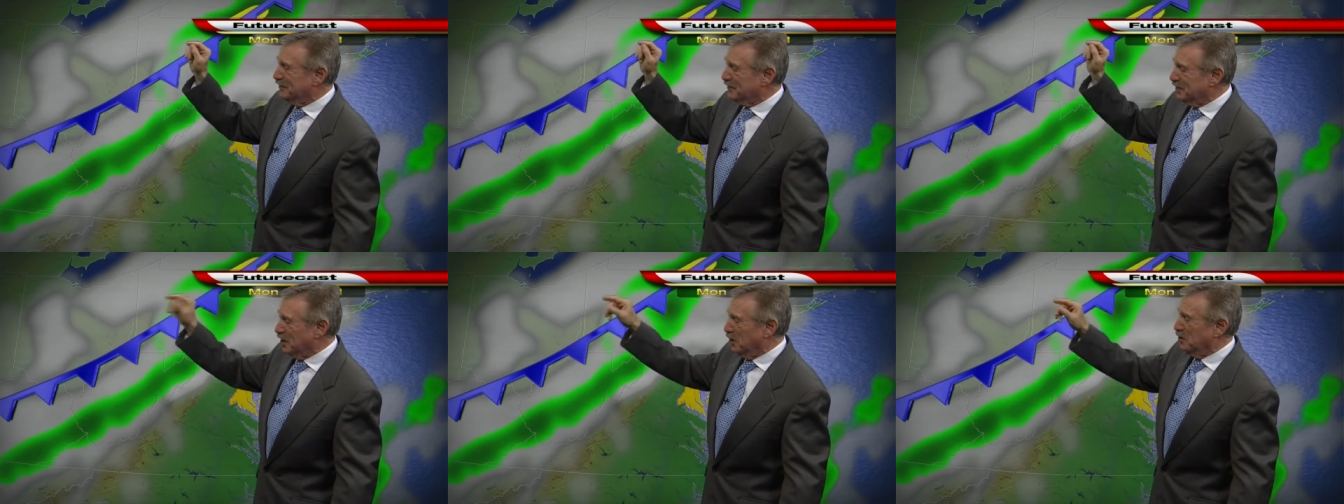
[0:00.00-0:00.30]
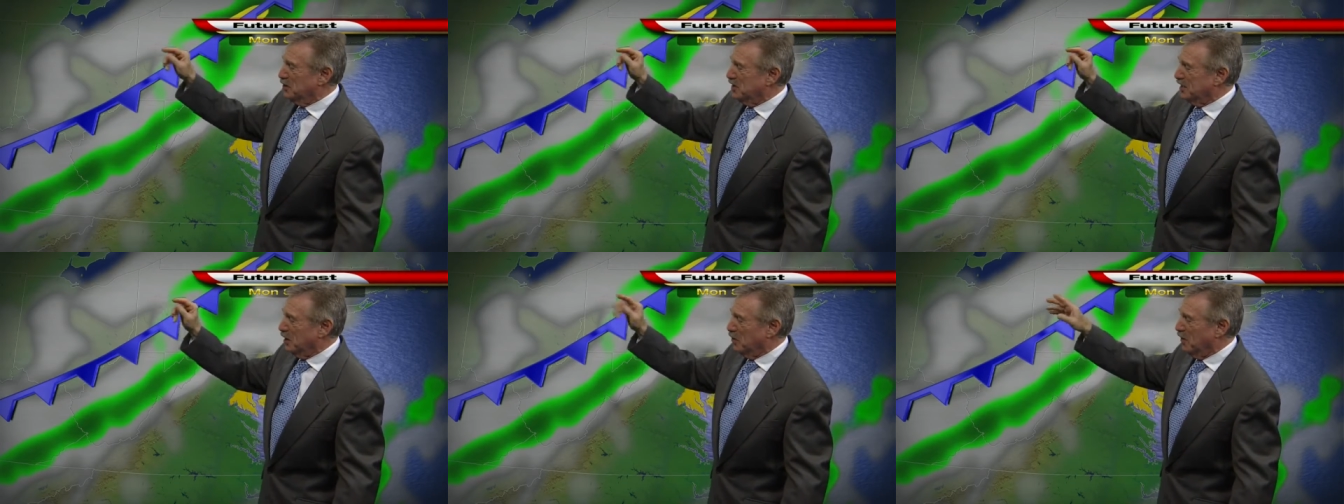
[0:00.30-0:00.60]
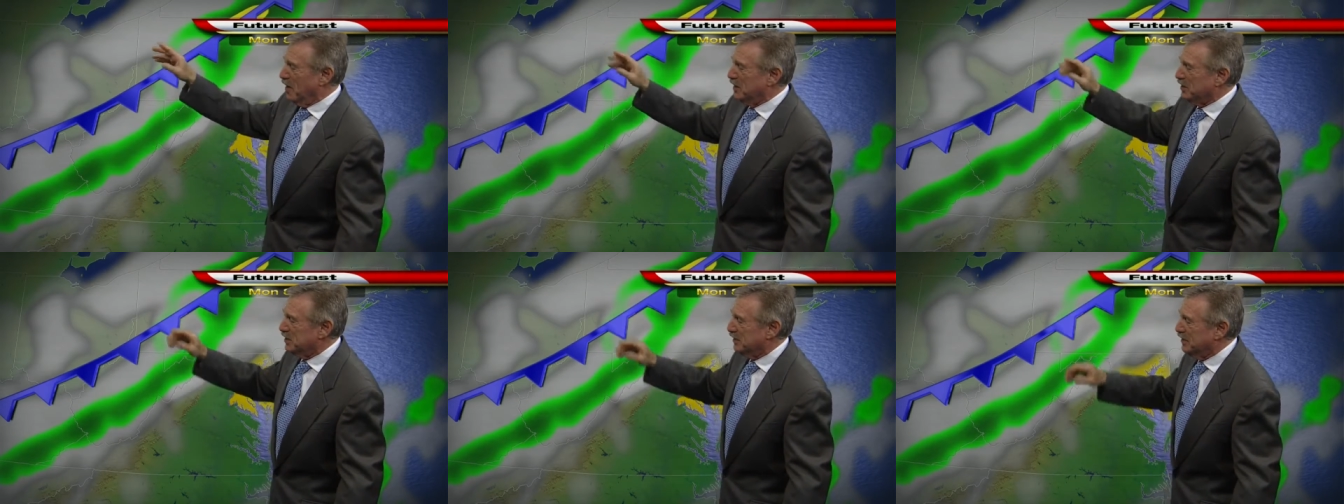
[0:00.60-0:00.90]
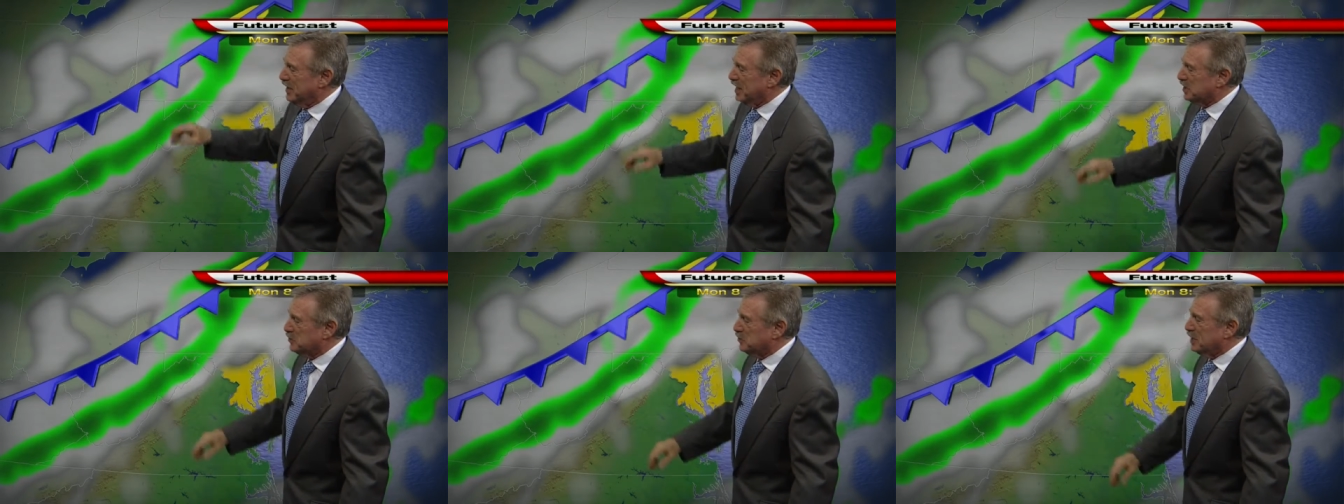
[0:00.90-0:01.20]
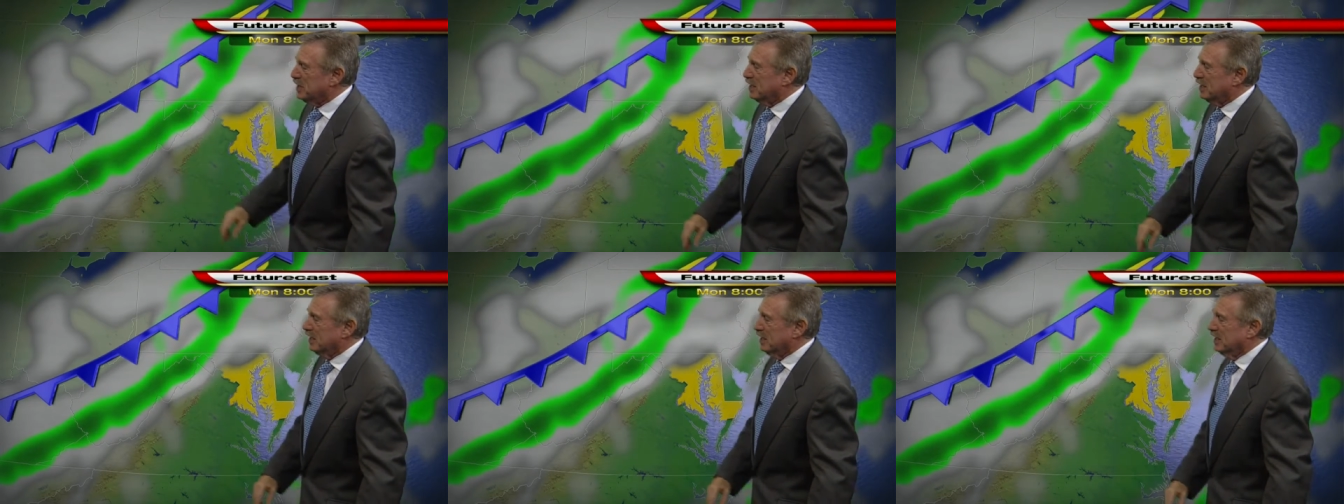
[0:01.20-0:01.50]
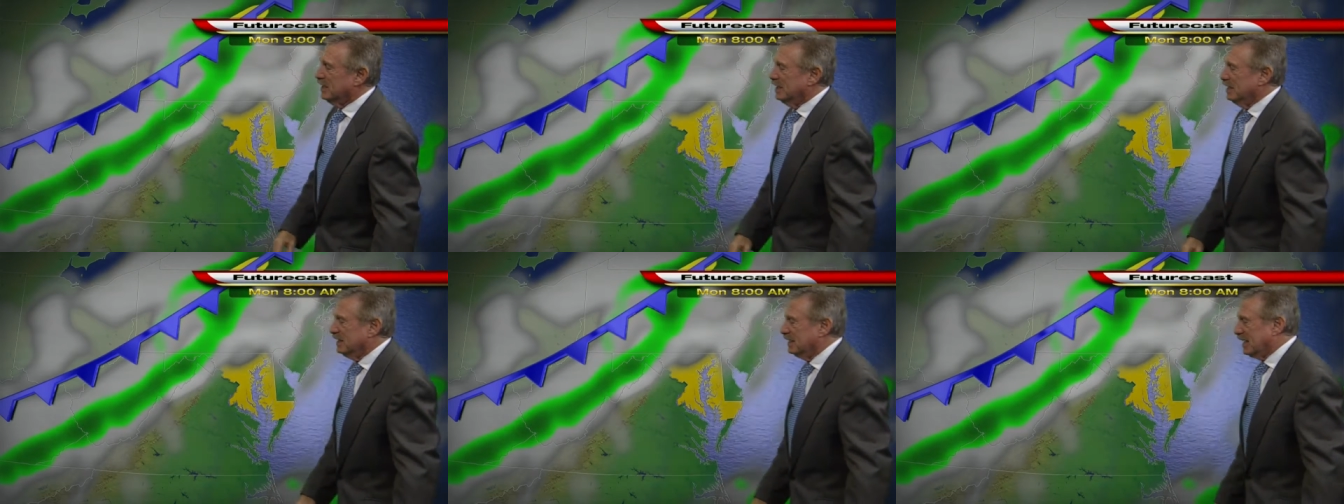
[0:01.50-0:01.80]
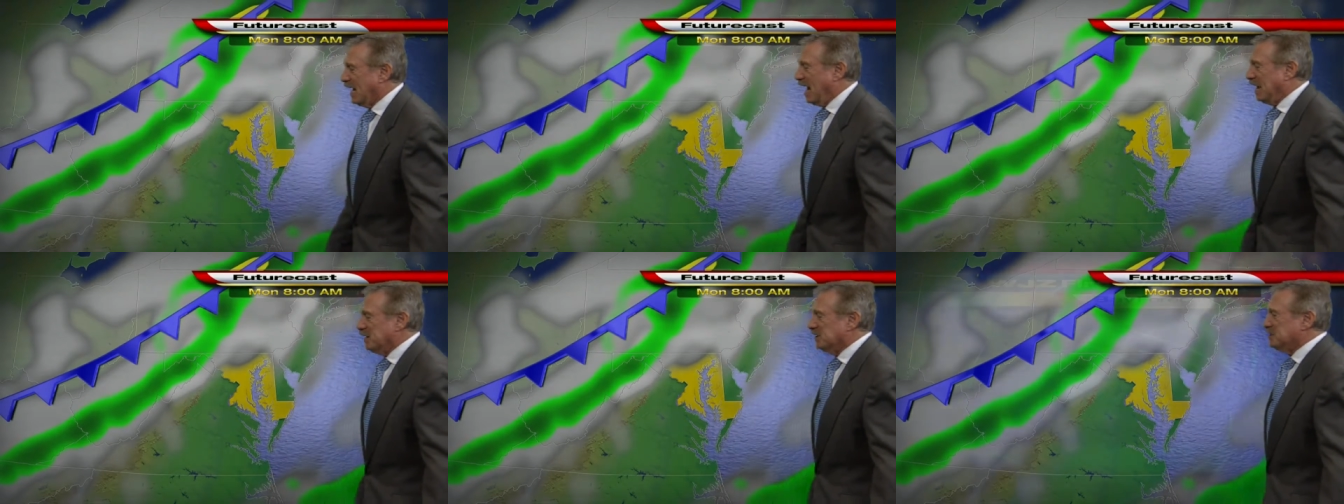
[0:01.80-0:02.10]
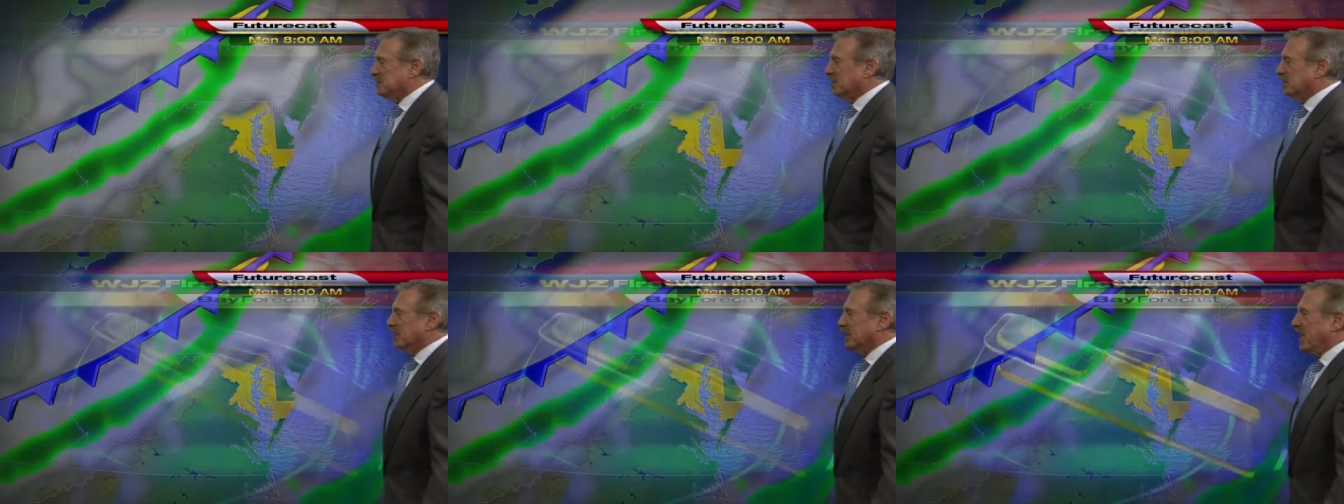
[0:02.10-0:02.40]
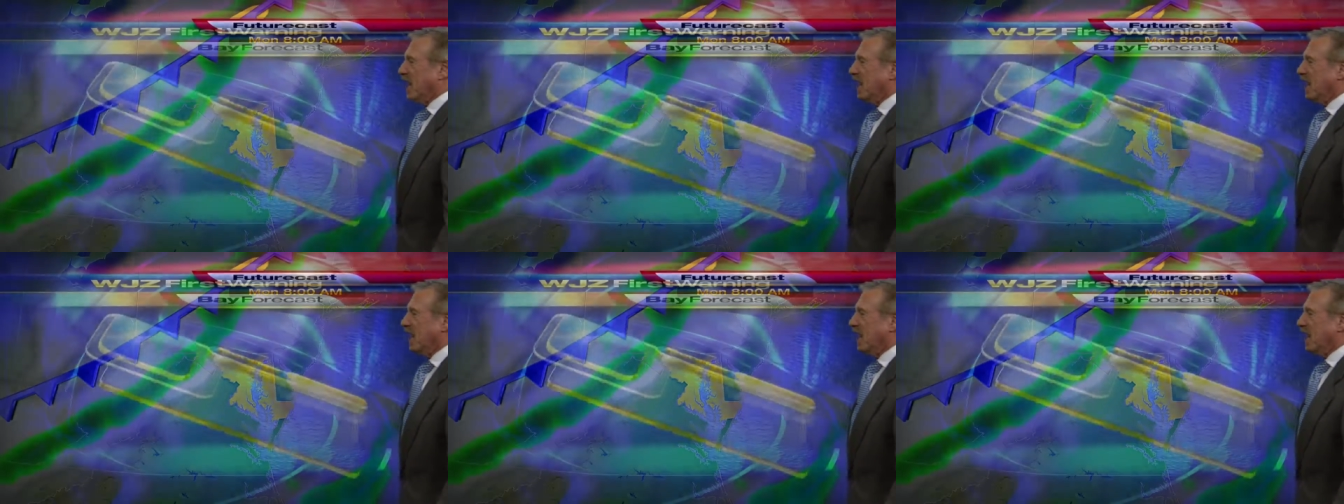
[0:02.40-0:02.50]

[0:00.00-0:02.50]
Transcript: Tuesday, Wednesday next week. Kind of chilly,